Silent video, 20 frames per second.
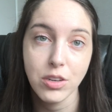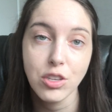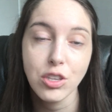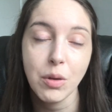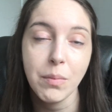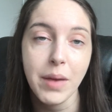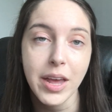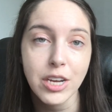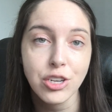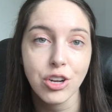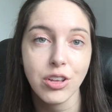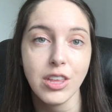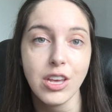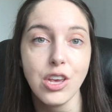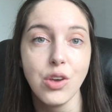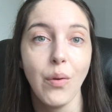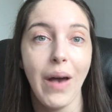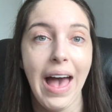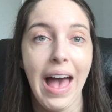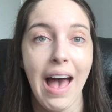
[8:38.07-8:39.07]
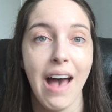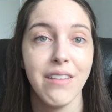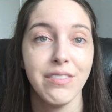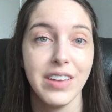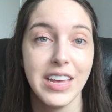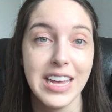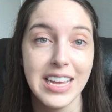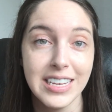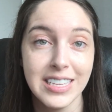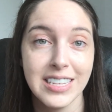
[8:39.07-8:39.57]
So make sure that you have
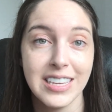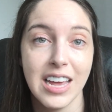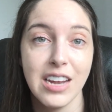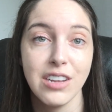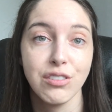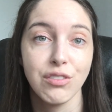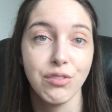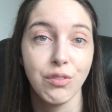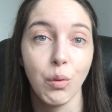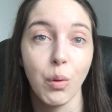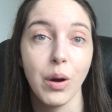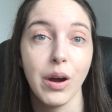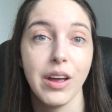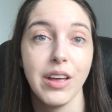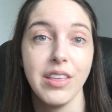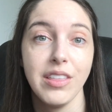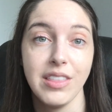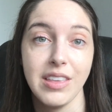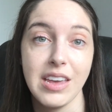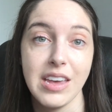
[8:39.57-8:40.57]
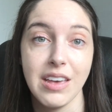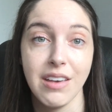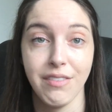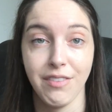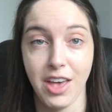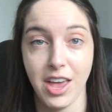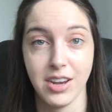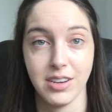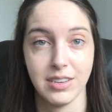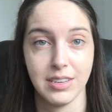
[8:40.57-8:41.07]
incense for the
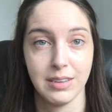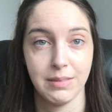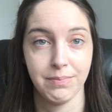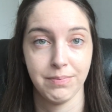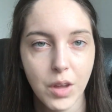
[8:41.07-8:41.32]
event.